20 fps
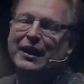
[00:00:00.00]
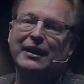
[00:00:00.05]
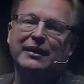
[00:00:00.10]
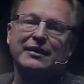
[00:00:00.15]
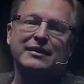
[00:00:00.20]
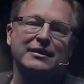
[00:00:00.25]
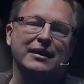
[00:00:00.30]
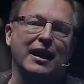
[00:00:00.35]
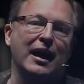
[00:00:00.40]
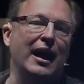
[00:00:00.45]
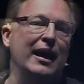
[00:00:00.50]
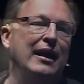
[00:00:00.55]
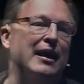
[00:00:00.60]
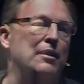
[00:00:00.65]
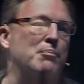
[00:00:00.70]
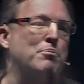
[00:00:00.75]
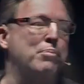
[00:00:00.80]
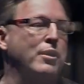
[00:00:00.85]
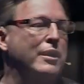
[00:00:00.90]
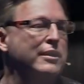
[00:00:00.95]
design
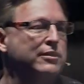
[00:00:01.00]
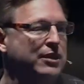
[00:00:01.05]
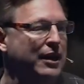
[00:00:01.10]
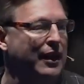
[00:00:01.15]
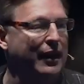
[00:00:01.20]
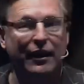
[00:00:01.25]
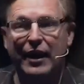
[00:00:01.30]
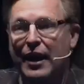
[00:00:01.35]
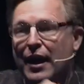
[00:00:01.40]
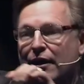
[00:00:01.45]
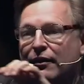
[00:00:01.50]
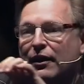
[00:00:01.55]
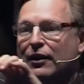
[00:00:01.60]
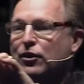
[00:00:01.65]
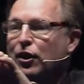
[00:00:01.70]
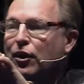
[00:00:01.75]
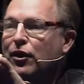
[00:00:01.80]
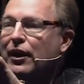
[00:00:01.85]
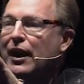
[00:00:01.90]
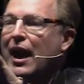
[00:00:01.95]
and printing, that
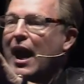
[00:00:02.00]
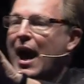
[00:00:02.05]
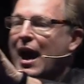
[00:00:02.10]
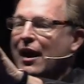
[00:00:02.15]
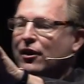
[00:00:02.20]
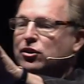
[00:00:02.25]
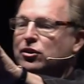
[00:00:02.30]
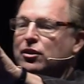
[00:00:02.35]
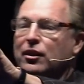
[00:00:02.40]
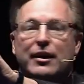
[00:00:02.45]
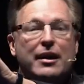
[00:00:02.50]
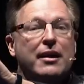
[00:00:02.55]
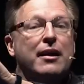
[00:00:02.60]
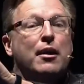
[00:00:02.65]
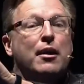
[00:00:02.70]
they're going to actually